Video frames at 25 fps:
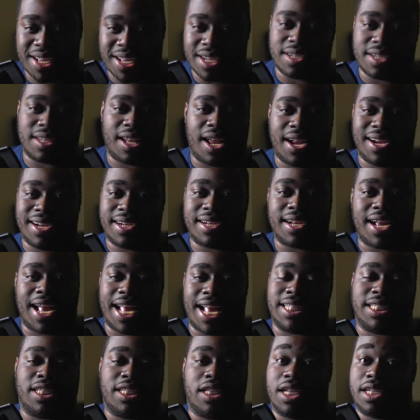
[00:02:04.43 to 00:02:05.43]
Like,
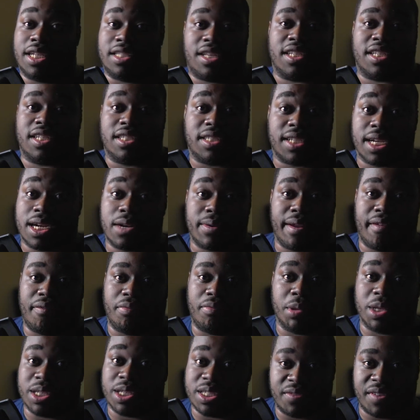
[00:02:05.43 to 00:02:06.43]
it doesn't take away from the
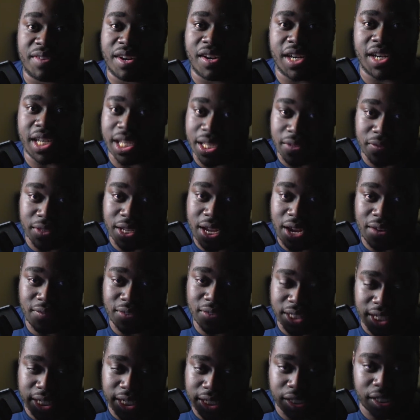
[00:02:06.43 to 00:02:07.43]
severity of the
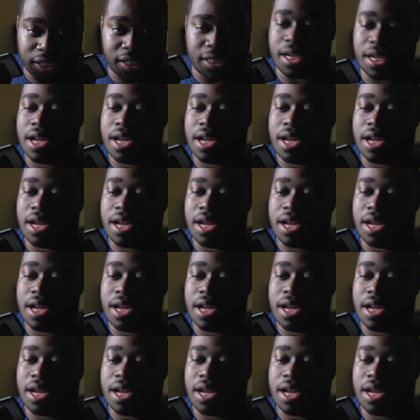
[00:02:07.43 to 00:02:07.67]
conversation